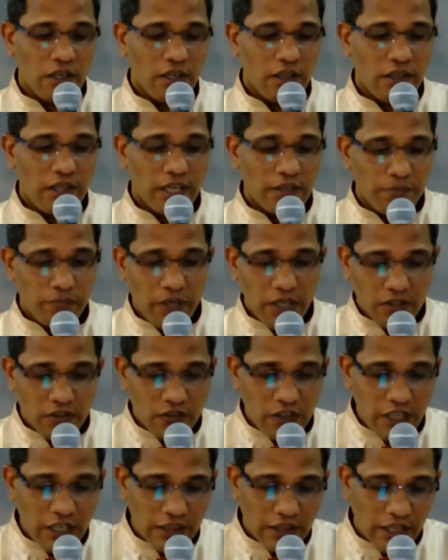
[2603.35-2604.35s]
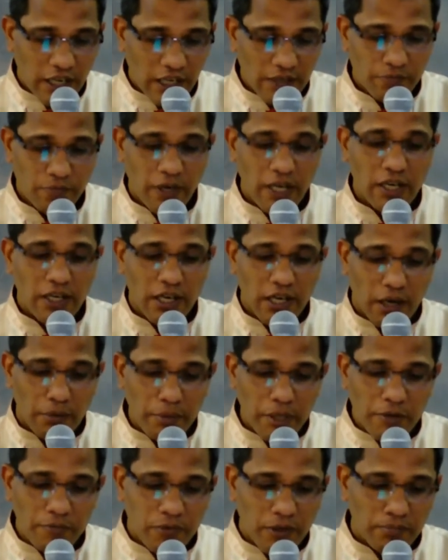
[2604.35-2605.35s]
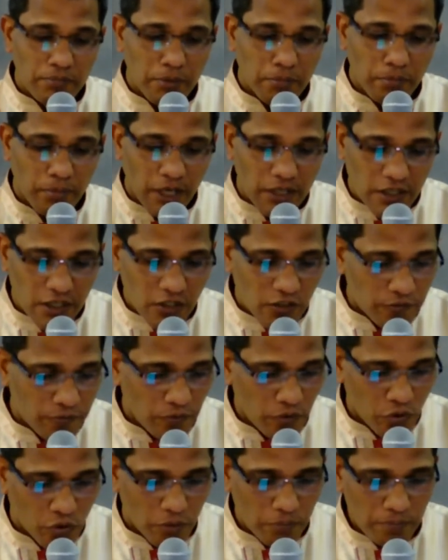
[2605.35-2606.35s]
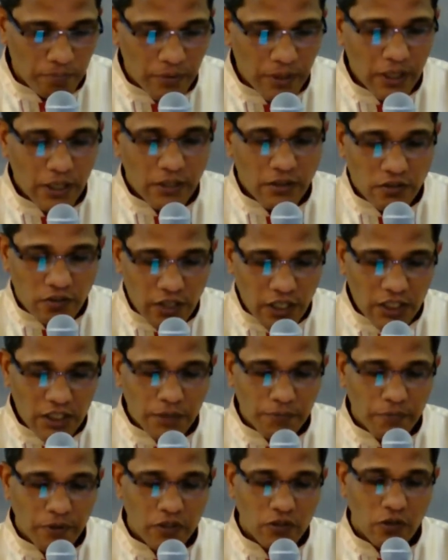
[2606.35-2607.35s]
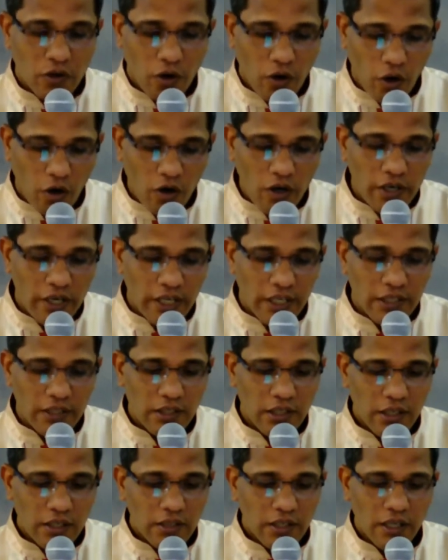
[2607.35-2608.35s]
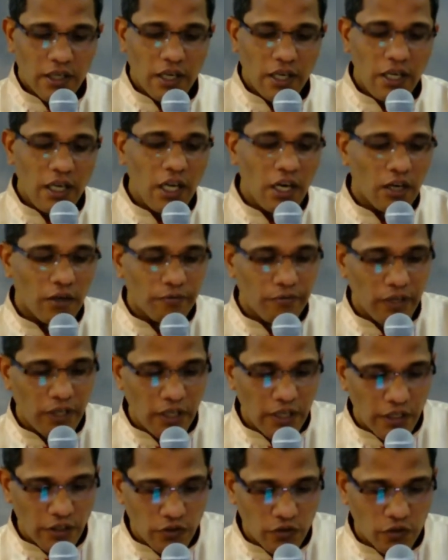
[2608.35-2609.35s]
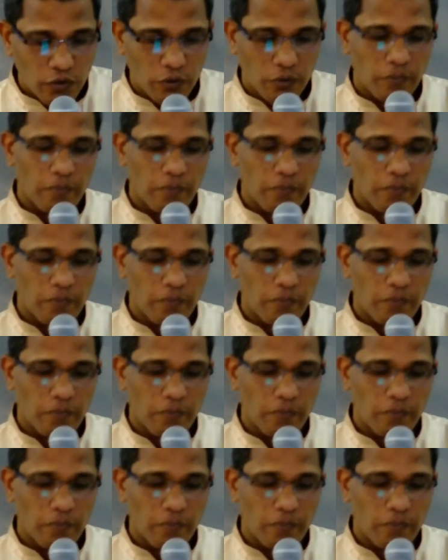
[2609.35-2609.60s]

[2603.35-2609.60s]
that we are seeing that while coming from the mother's womb, Jacob was holding the heel of Esau.